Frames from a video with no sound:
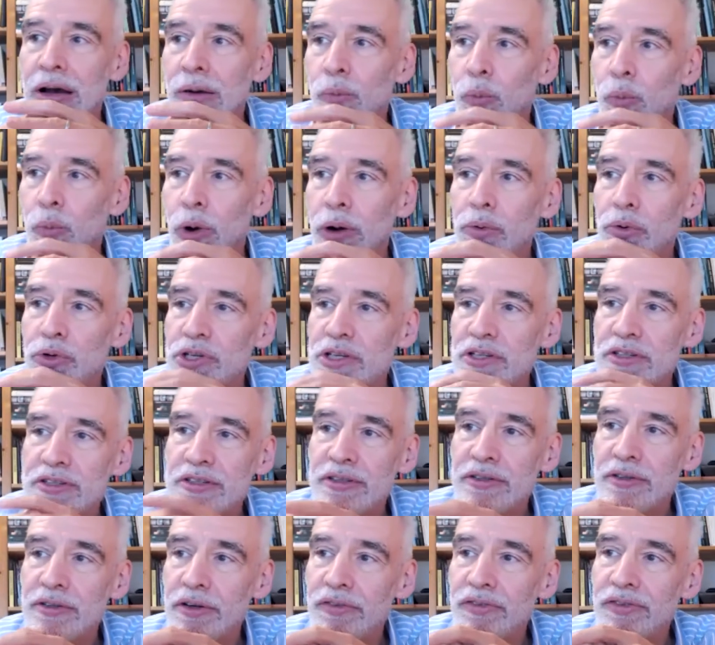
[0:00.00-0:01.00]
what would you
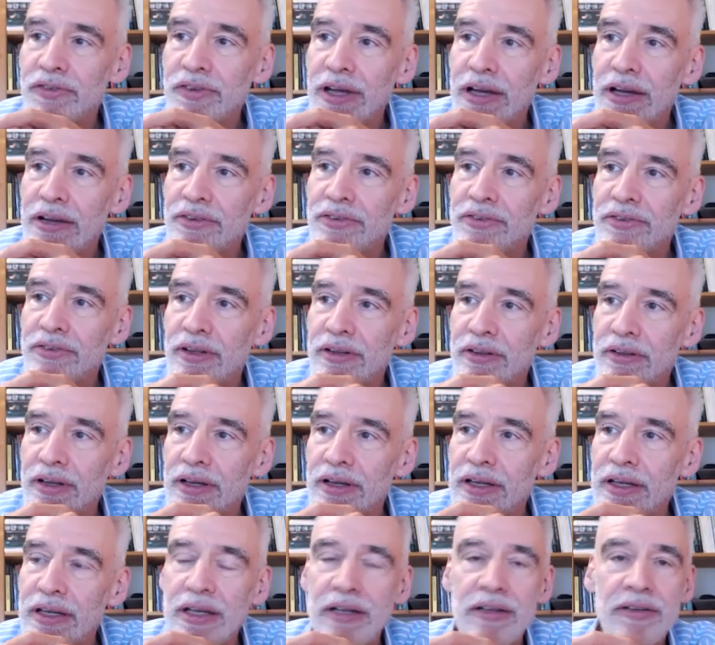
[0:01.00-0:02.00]
sort of say is that the
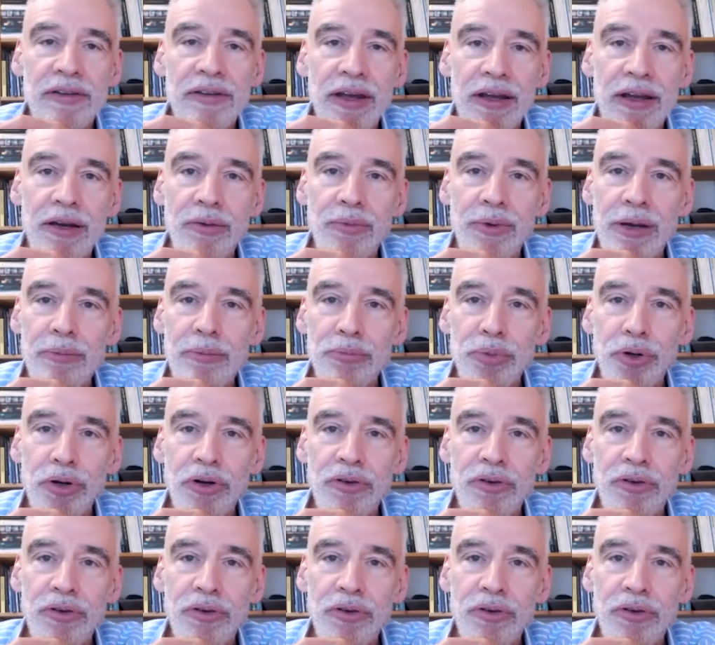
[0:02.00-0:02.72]
key takeaway